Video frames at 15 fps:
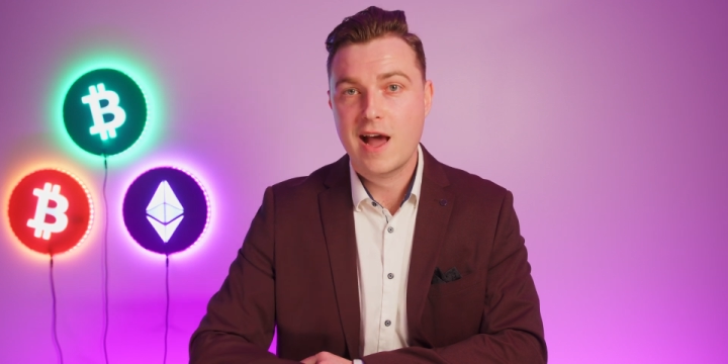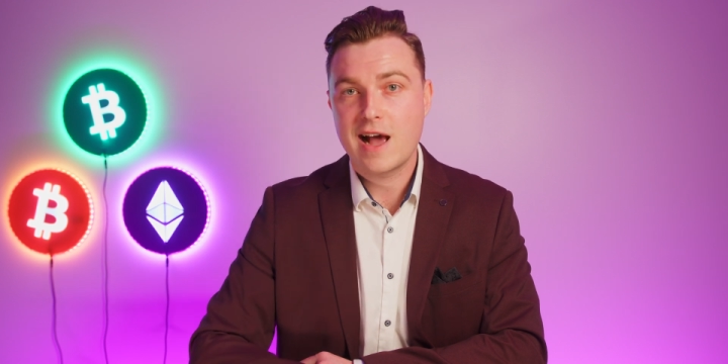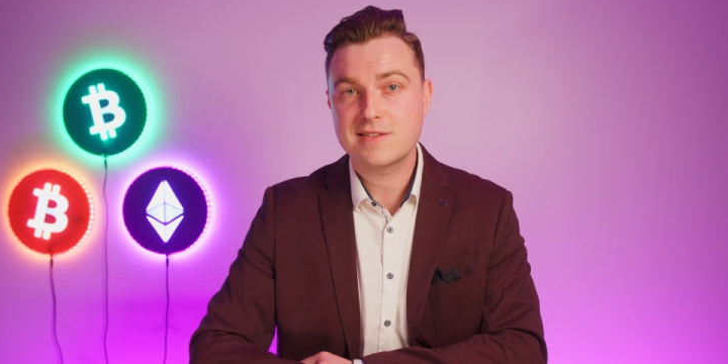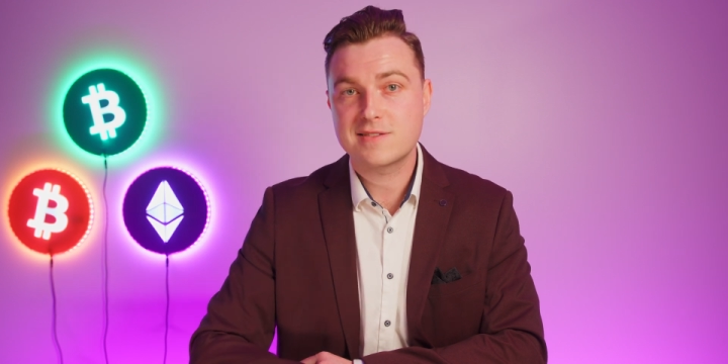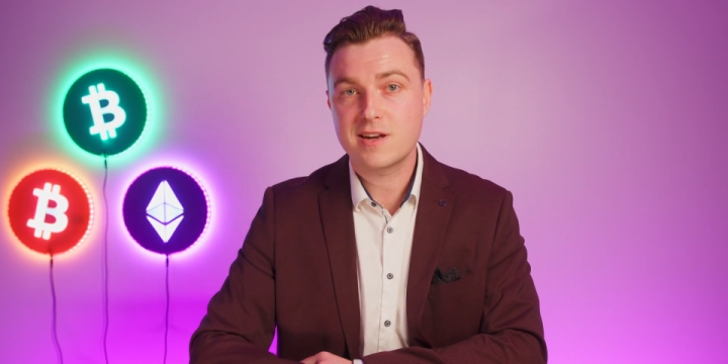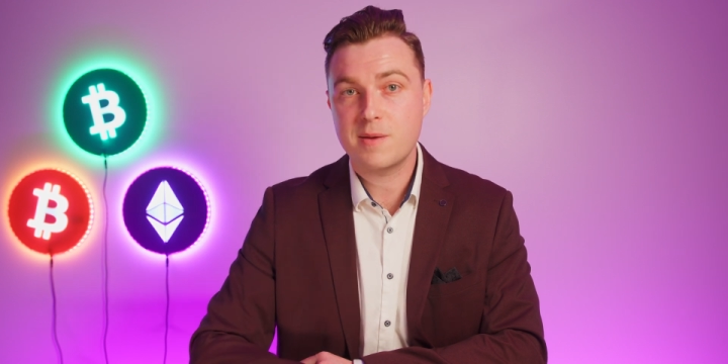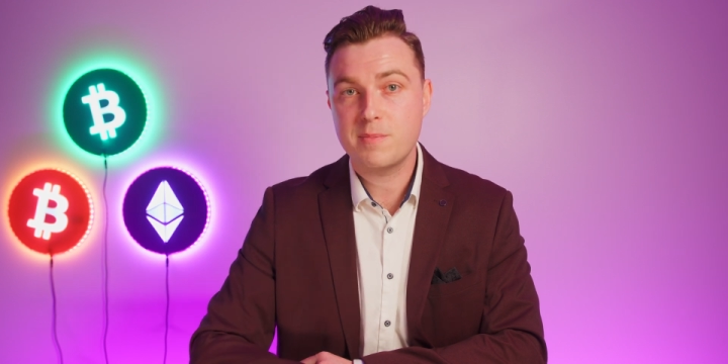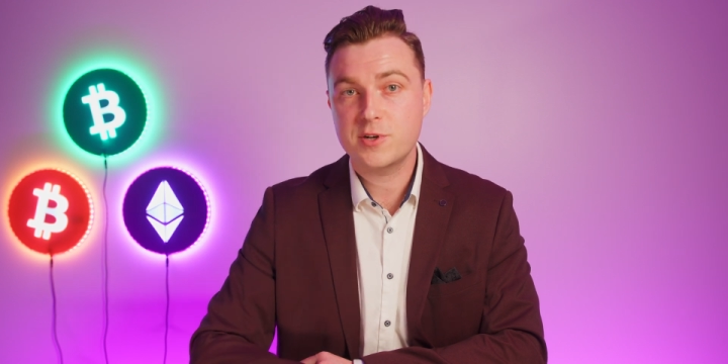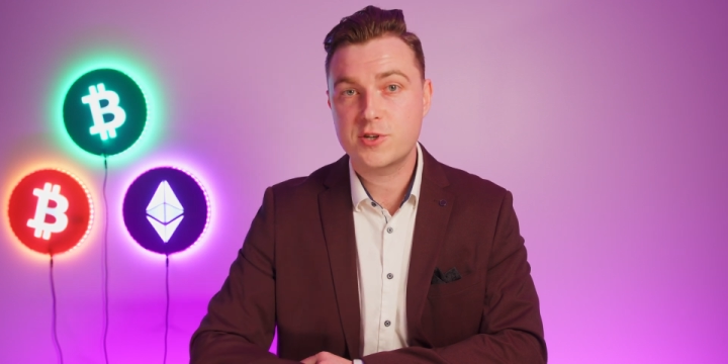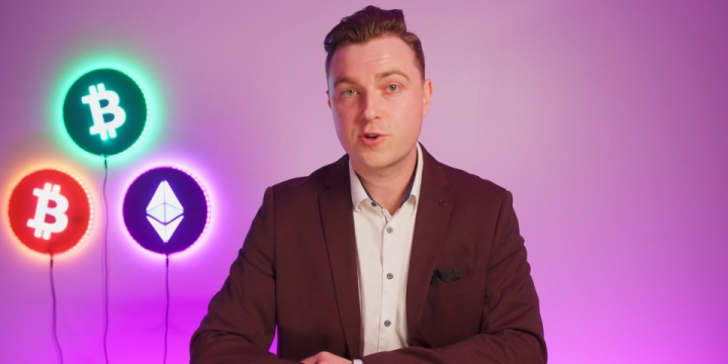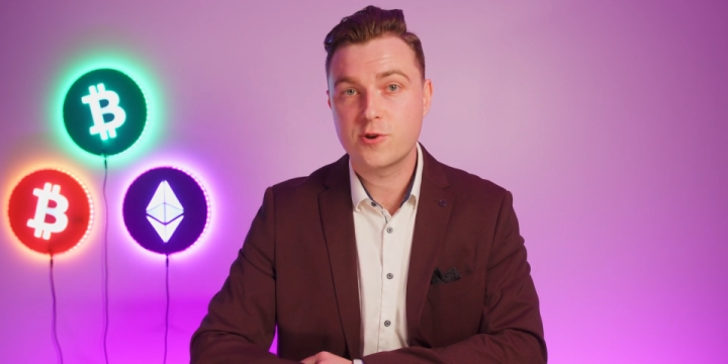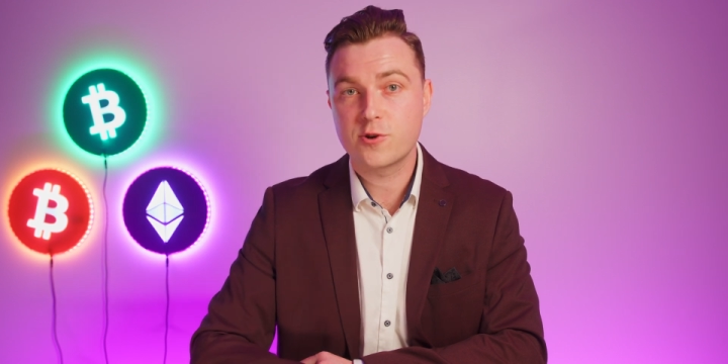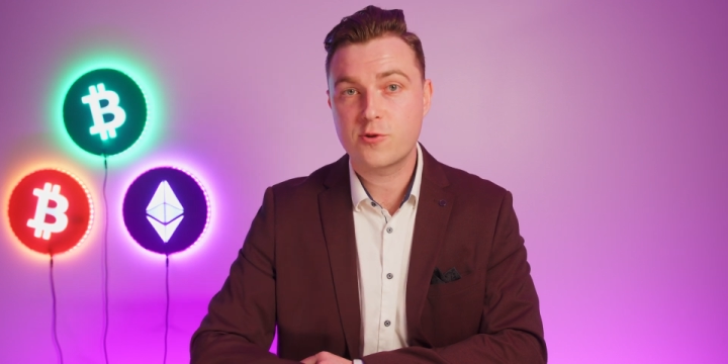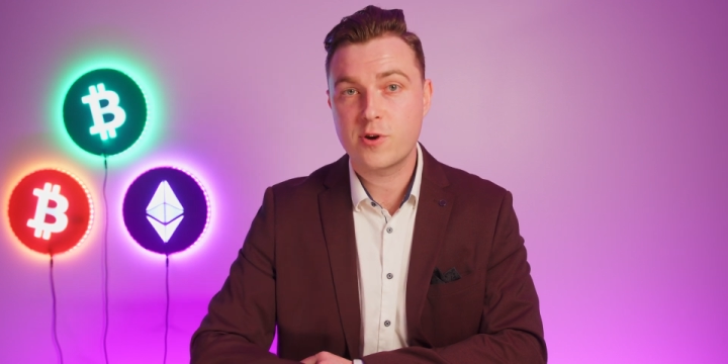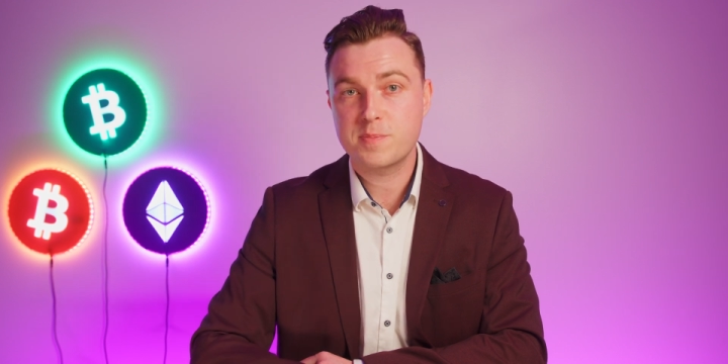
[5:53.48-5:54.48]
as the number
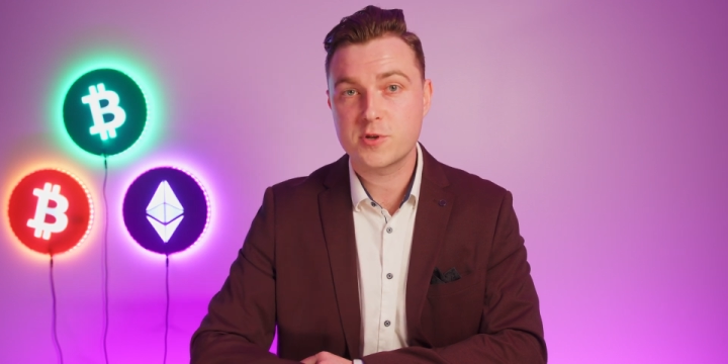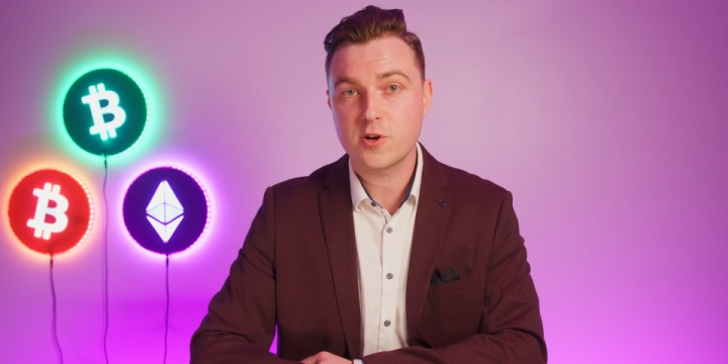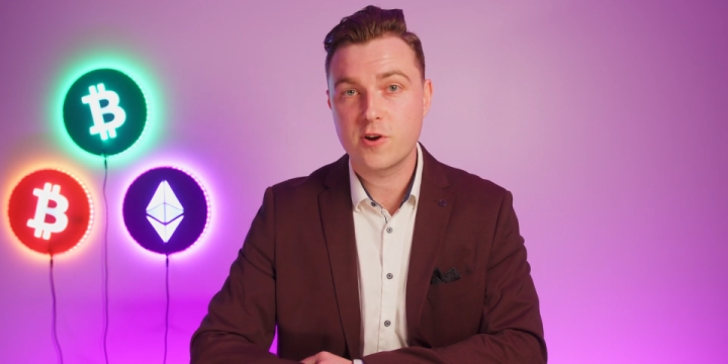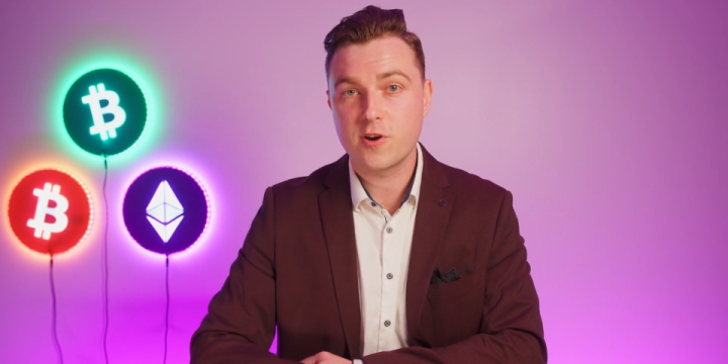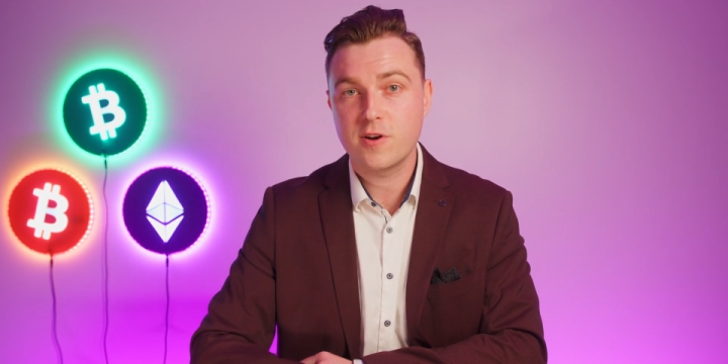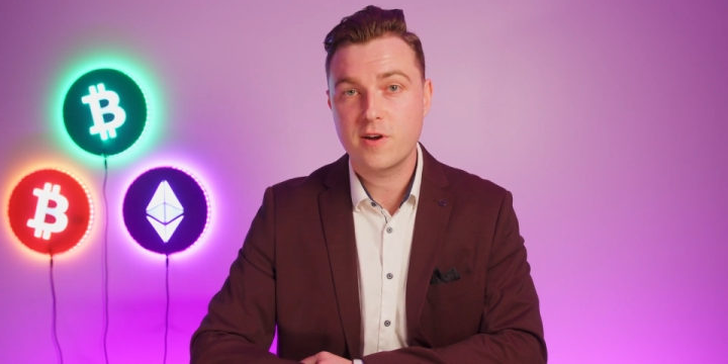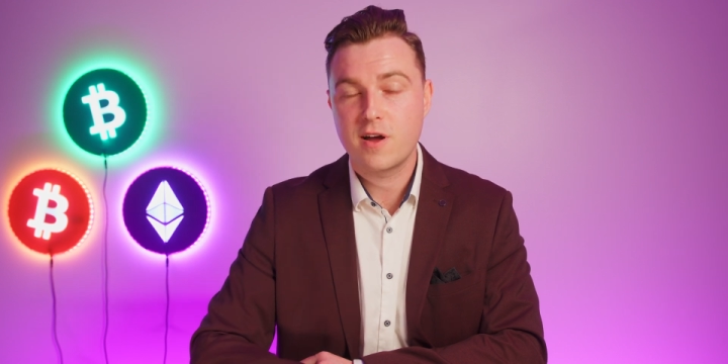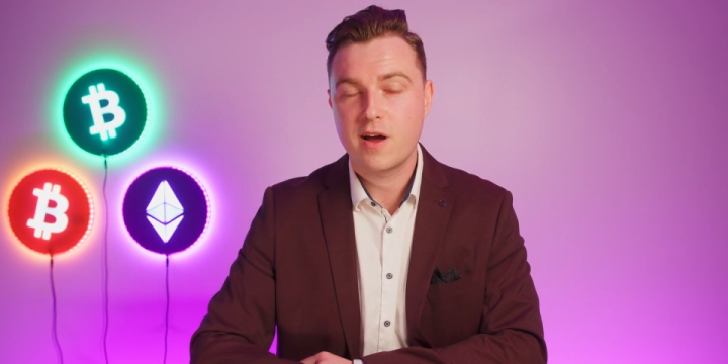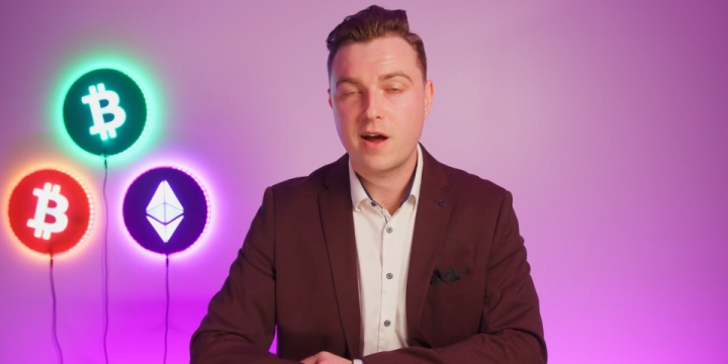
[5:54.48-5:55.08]
two crypto,